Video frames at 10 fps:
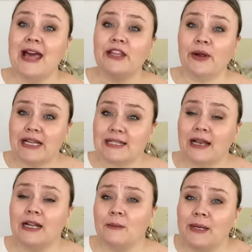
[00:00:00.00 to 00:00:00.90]
There is a
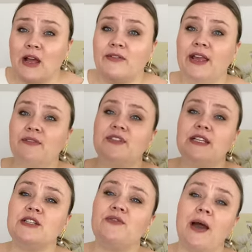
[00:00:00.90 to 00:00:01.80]
little bit of give to
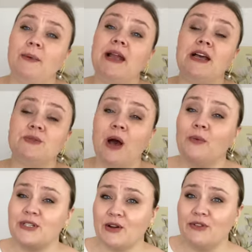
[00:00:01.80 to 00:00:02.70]
this fabric as well,
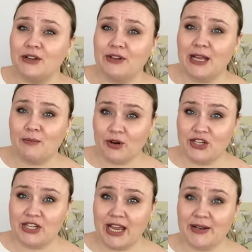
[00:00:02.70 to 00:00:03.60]
which I really, really
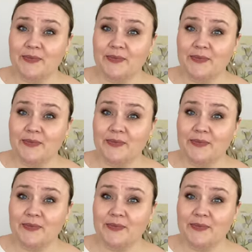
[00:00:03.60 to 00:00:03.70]
appreciate.